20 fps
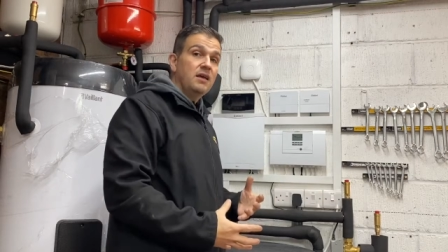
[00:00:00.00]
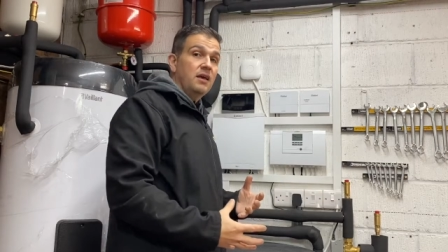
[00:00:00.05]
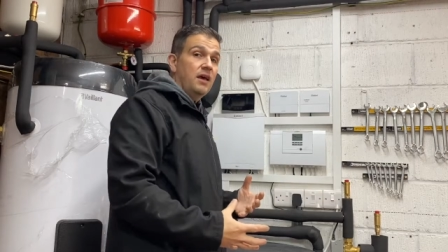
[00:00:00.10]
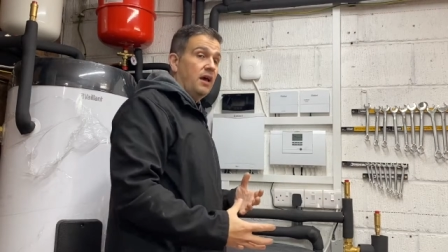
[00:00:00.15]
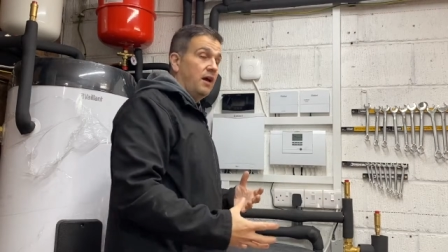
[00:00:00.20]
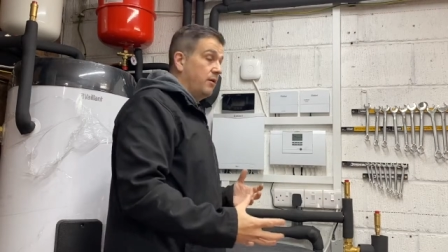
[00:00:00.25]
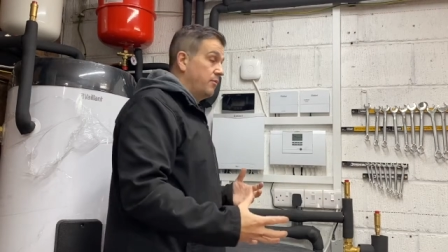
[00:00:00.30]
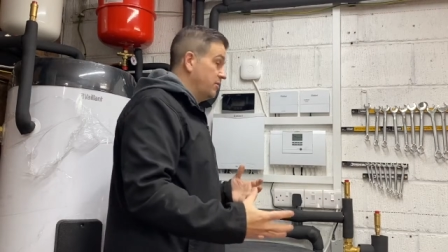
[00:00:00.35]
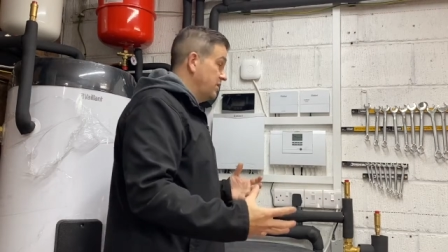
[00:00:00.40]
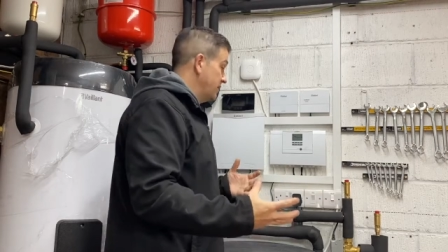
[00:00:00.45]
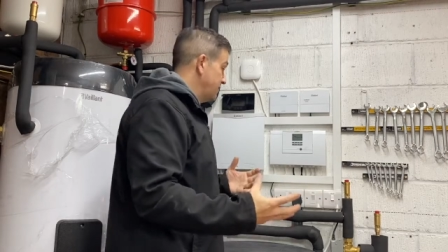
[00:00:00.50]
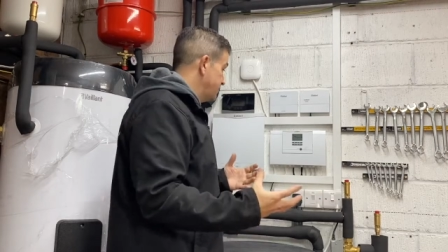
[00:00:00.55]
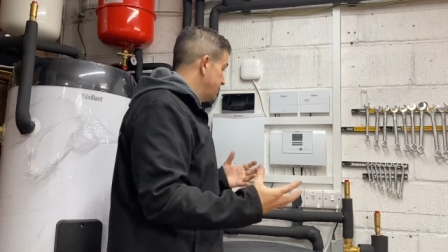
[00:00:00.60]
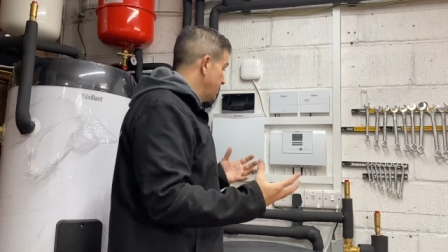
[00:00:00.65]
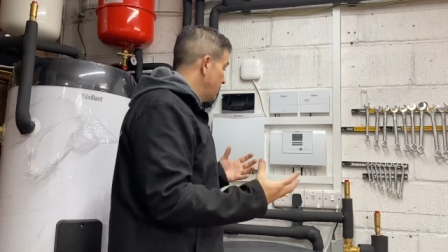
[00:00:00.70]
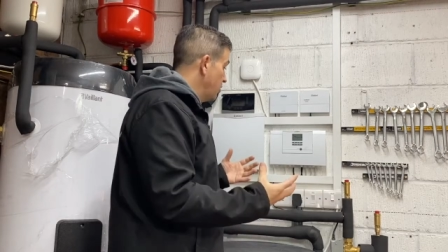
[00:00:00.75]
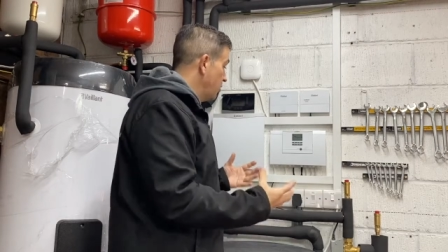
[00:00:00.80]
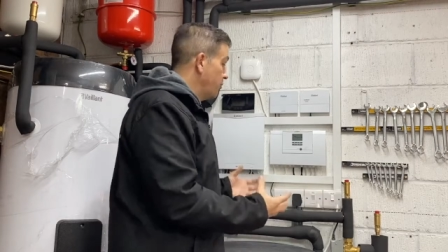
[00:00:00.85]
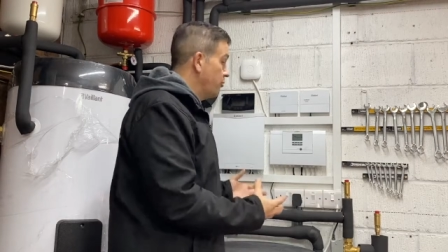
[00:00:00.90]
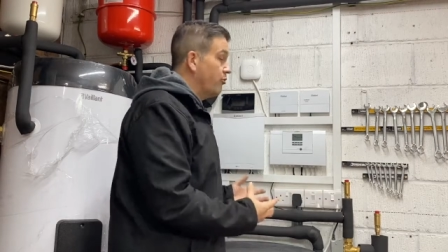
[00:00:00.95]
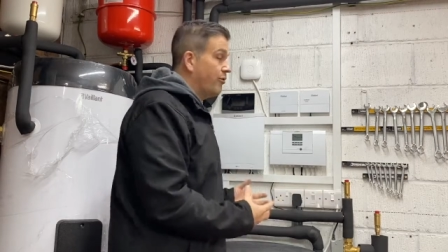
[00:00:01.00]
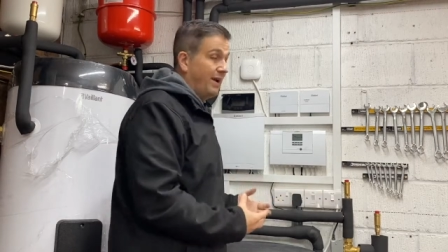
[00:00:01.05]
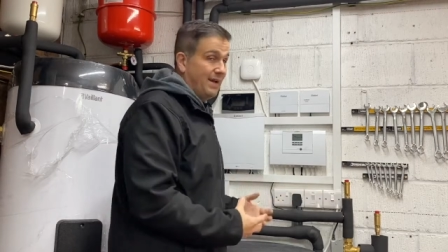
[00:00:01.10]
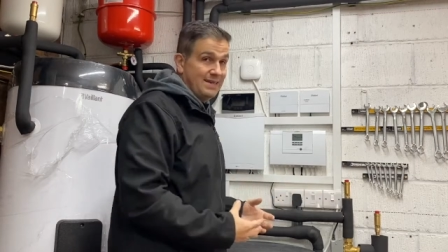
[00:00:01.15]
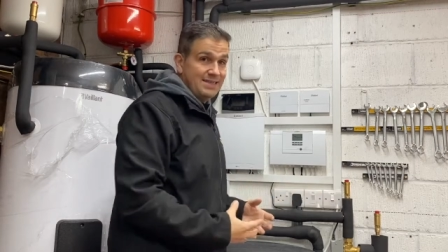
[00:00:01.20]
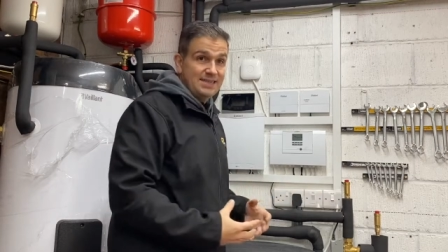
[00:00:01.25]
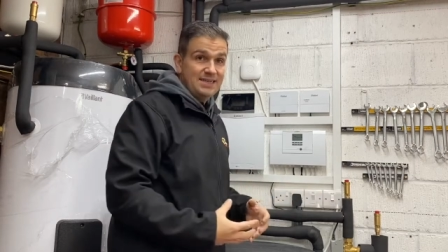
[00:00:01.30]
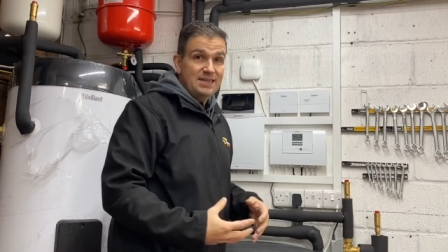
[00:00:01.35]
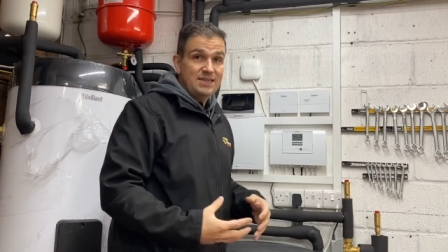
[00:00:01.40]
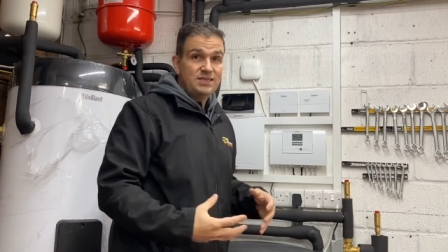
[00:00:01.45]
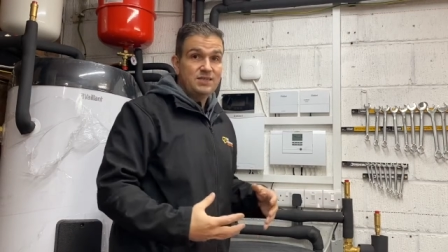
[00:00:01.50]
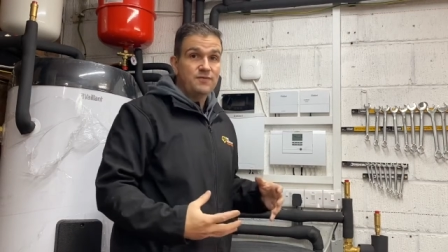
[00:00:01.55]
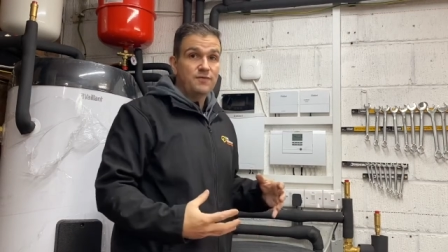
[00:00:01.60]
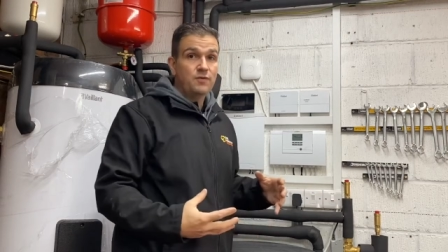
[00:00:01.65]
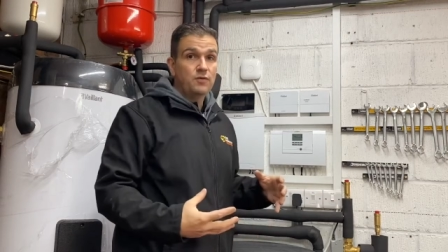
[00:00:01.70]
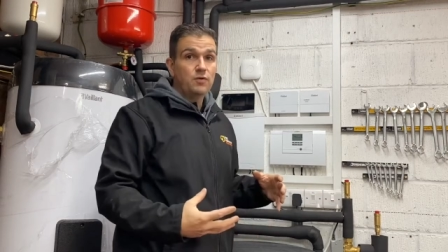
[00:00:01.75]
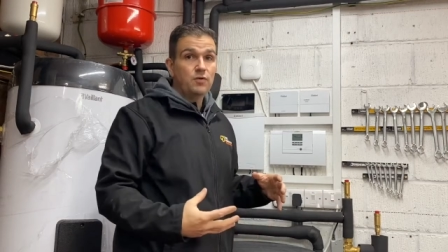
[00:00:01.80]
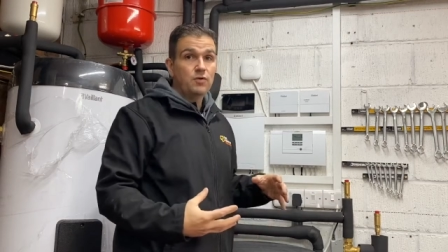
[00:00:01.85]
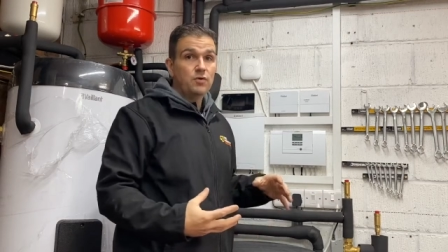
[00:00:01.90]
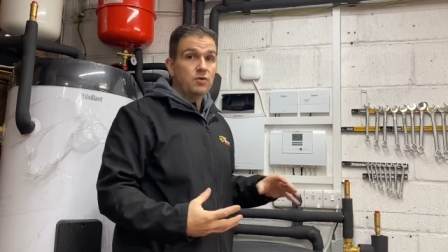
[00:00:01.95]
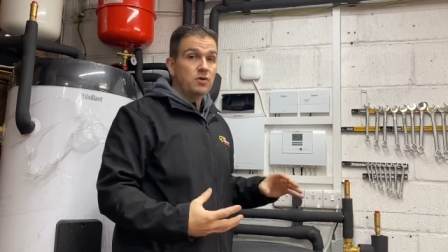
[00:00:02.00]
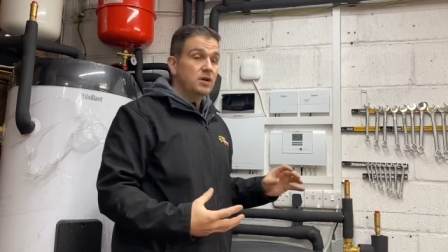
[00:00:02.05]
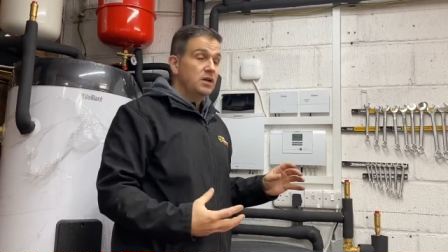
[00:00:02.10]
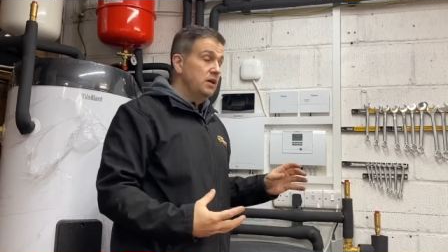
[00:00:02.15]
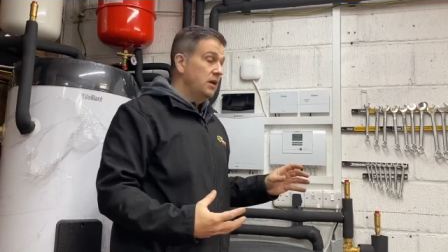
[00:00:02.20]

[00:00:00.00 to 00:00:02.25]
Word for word: um, gives a lot more access for